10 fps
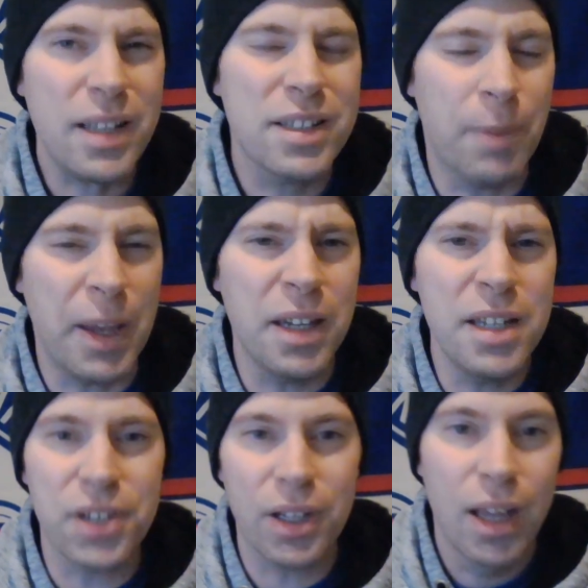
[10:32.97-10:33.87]
To make it
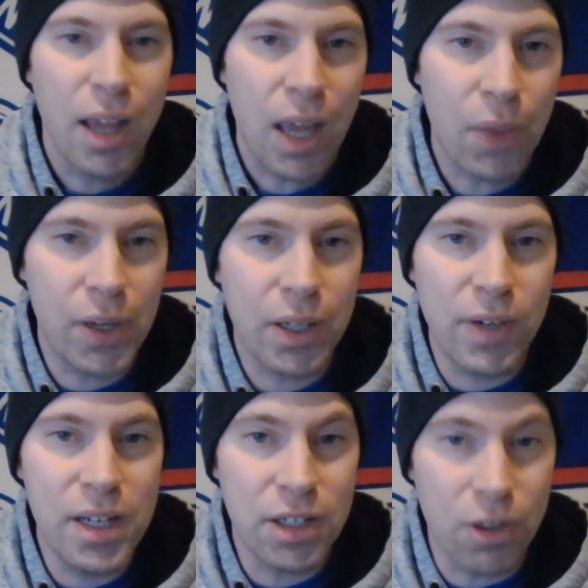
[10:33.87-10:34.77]
easy, Athletic
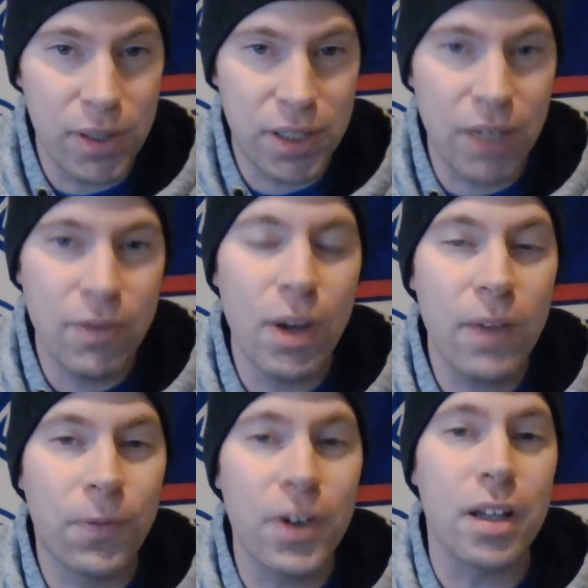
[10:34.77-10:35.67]
Greens is going to give you a
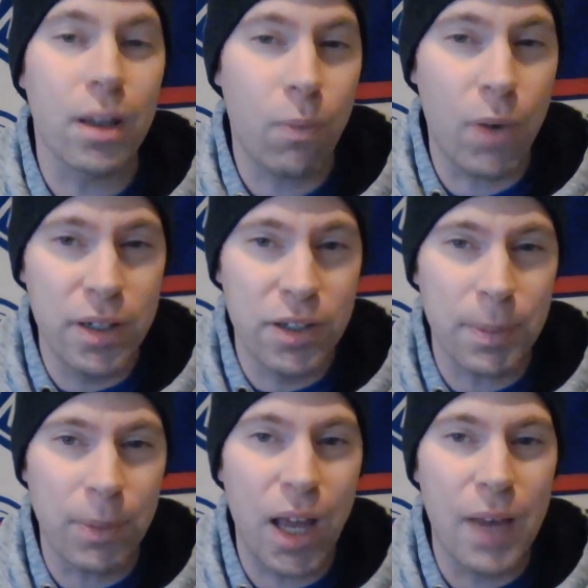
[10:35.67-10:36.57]
free one-year
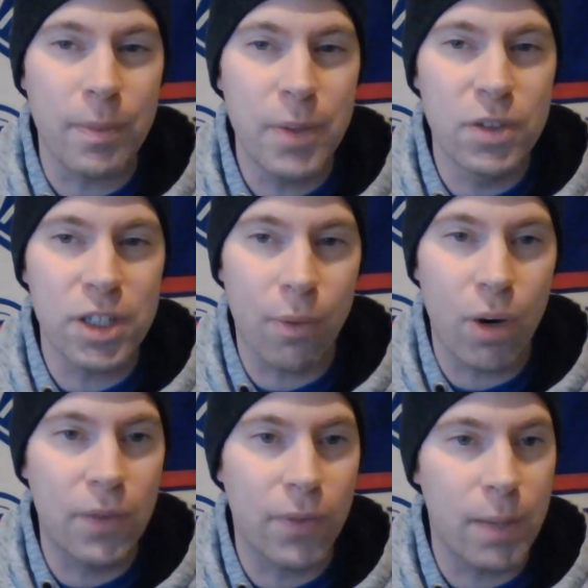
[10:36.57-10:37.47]
supply of
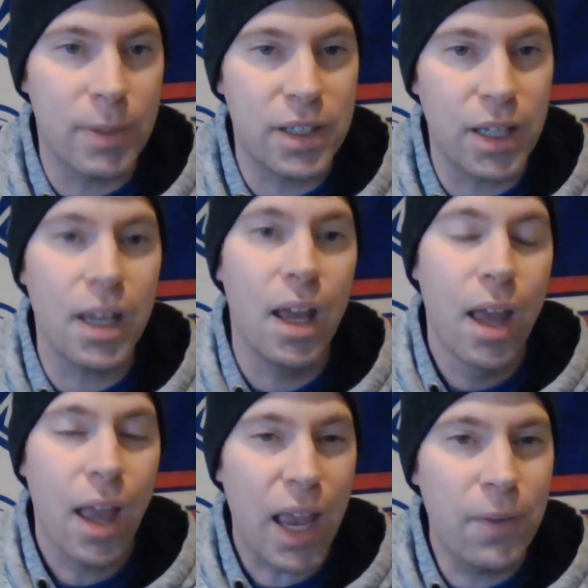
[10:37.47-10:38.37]
immune-supporting vitamin D
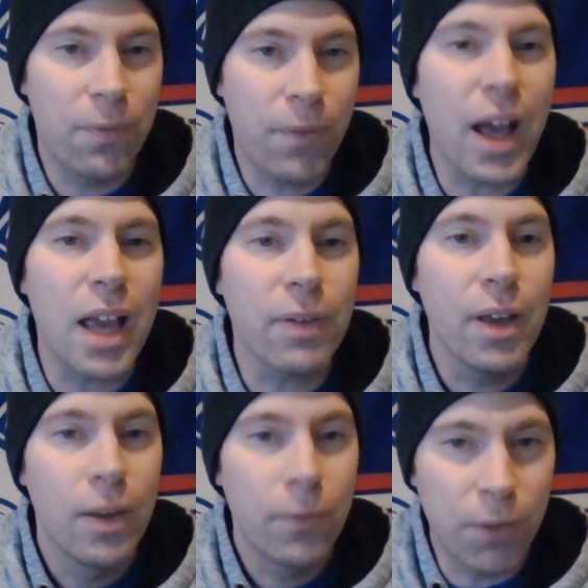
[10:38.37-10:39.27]
and five
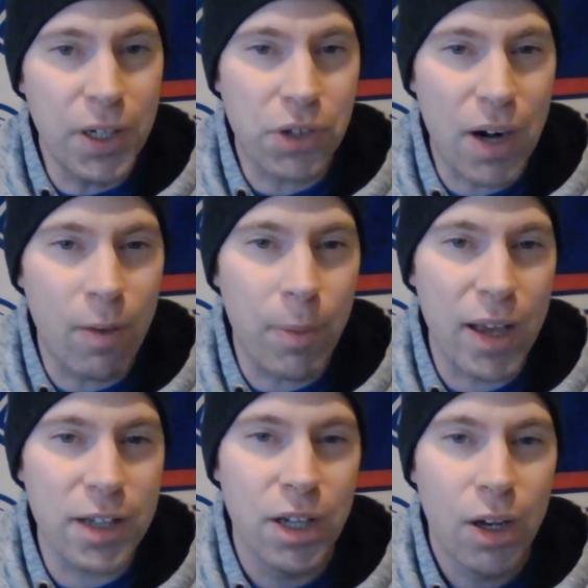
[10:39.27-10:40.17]
free travel
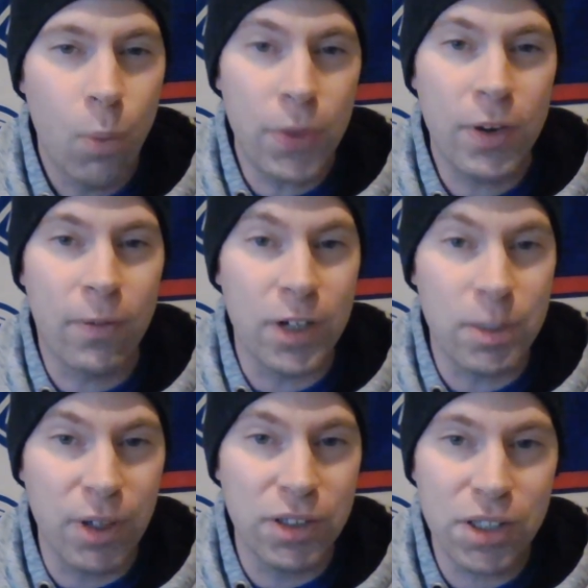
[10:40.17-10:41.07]
packs with your first
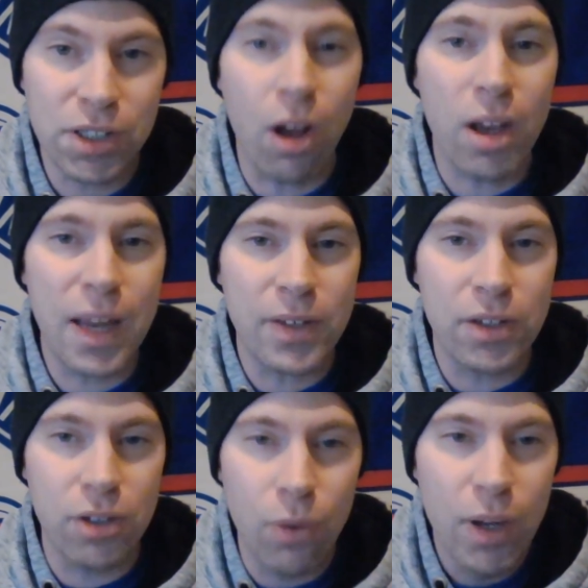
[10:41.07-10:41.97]
purchase. All you have to
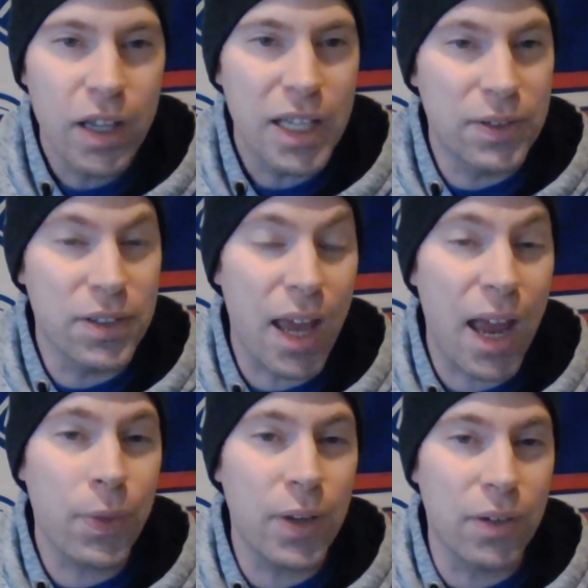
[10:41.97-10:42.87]
do is visit
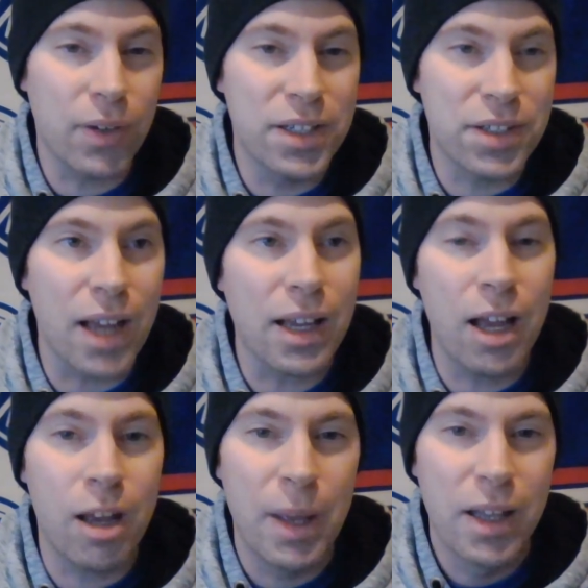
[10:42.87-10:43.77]

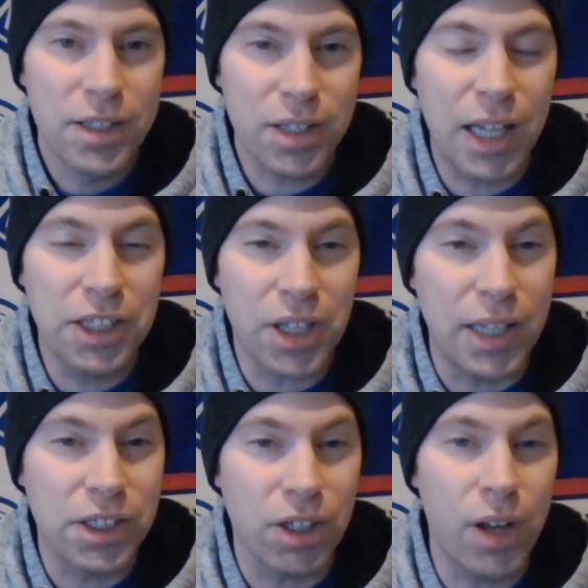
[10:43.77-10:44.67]

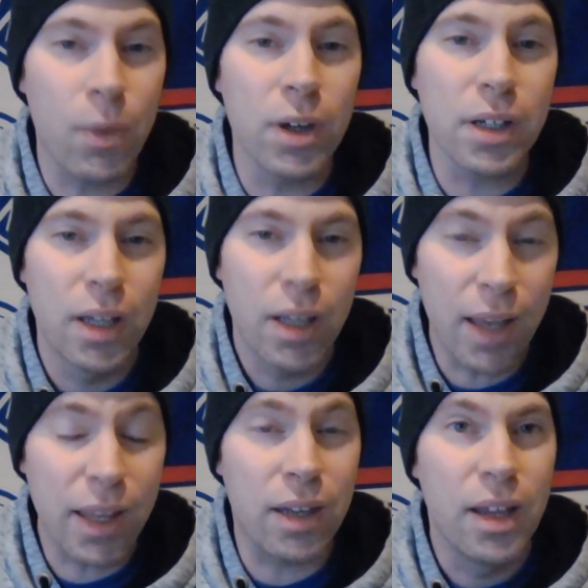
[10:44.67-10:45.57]
athleticgreens.com/NHL Network.
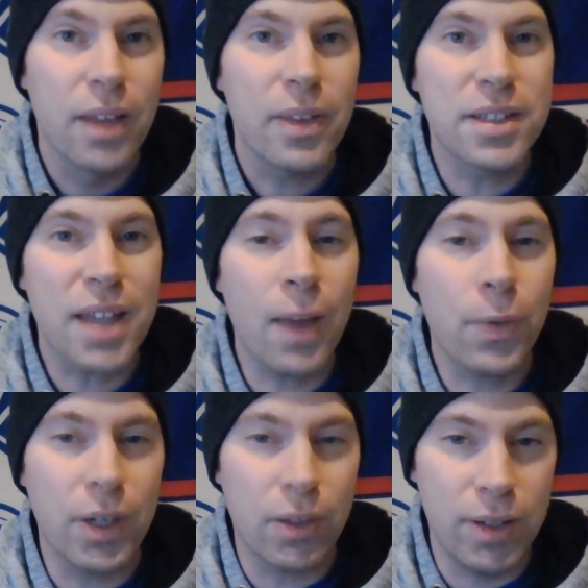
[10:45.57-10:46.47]
Again, it's
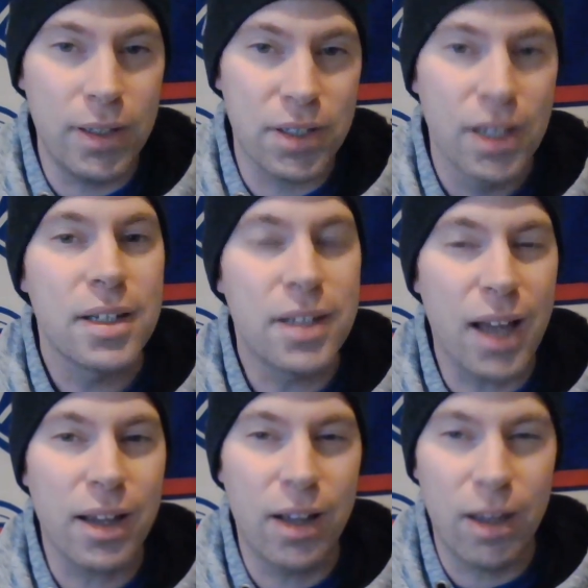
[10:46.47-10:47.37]

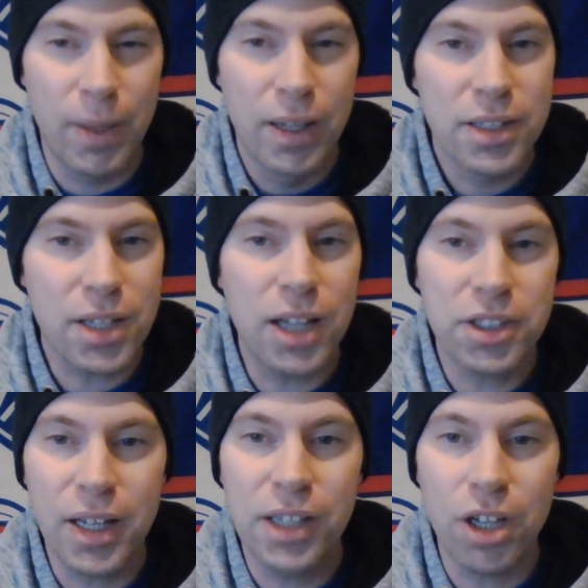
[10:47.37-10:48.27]

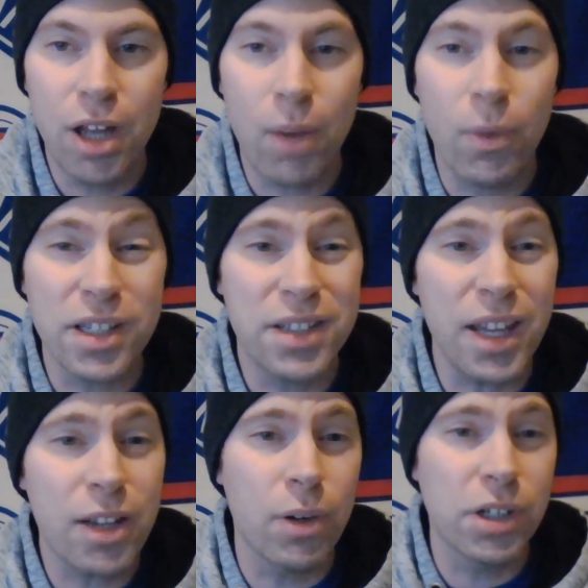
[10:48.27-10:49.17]
athleticgreens.com/NHL Network to
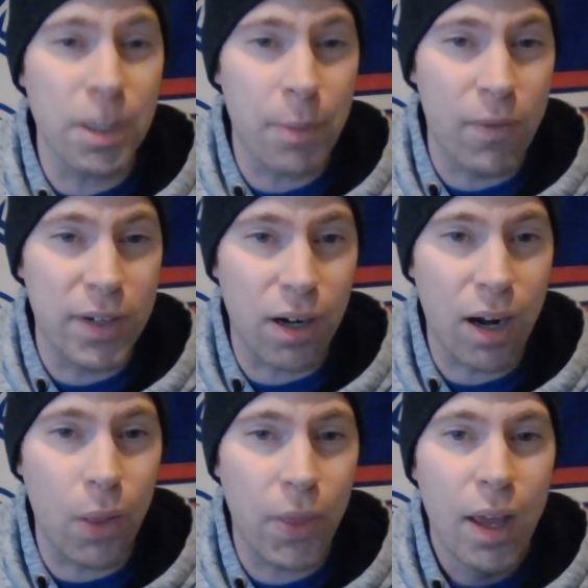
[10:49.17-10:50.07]
take ownership over your
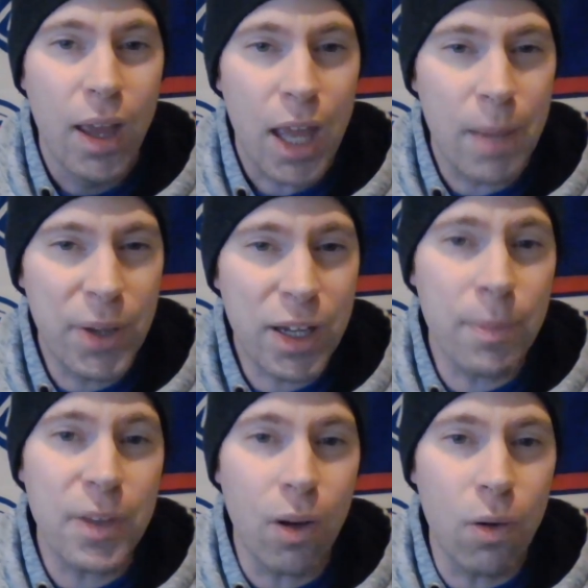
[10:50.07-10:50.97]
health and pick
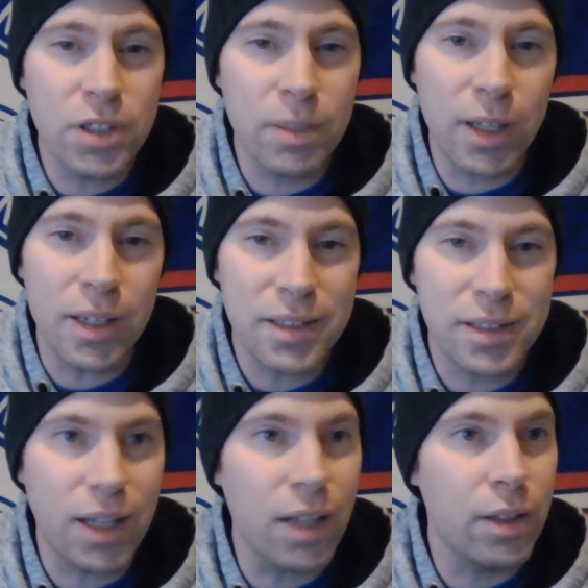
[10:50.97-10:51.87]
up the ultimate
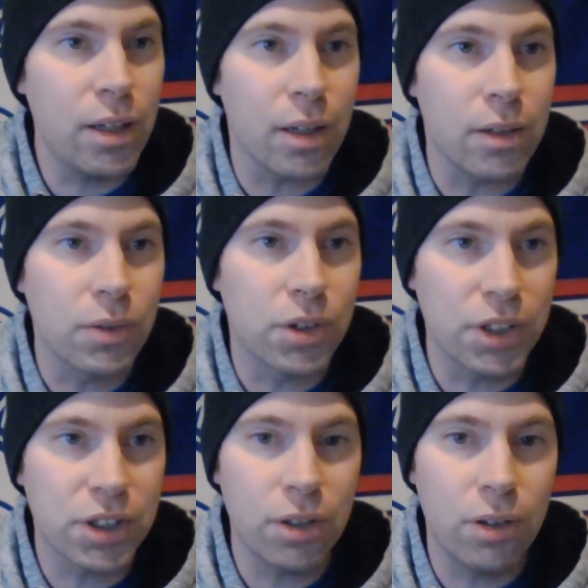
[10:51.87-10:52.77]
daily
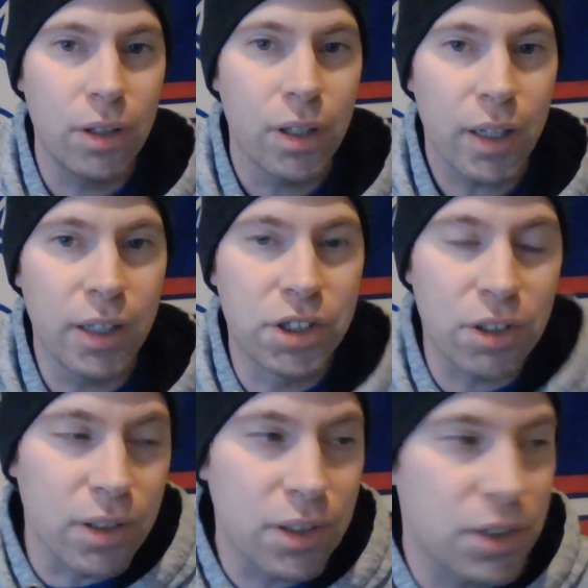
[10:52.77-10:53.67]
nutritional
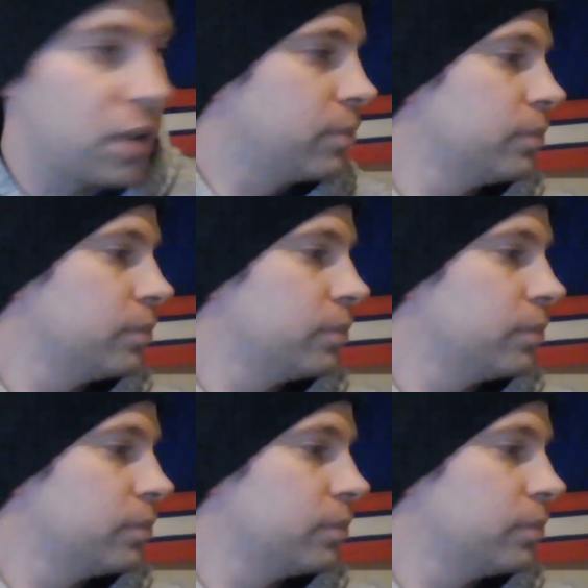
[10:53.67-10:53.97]
insurance.